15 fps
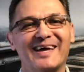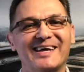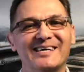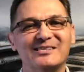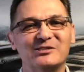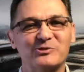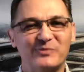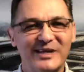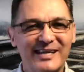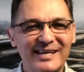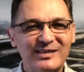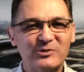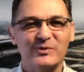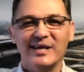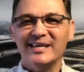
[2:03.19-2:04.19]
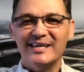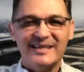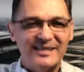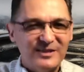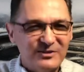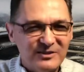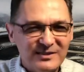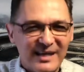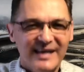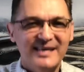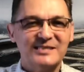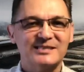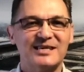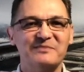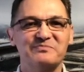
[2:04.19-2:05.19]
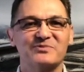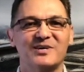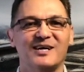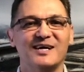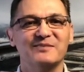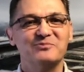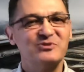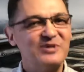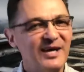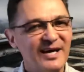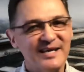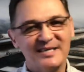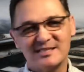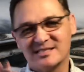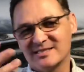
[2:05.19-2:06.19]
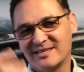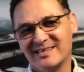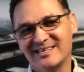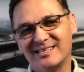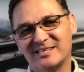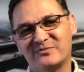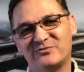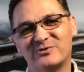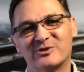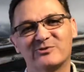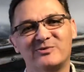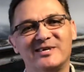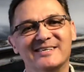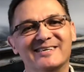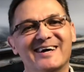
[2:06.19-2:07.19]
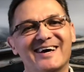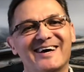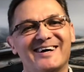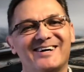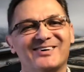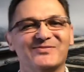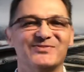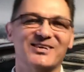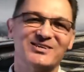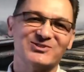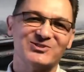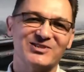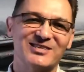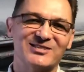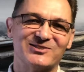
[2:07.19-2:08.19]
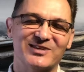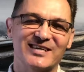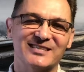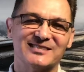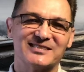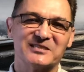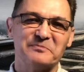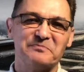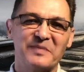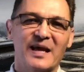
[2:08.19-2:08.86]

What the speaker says: in 2020. Take some time today and sign up for one of those retreats.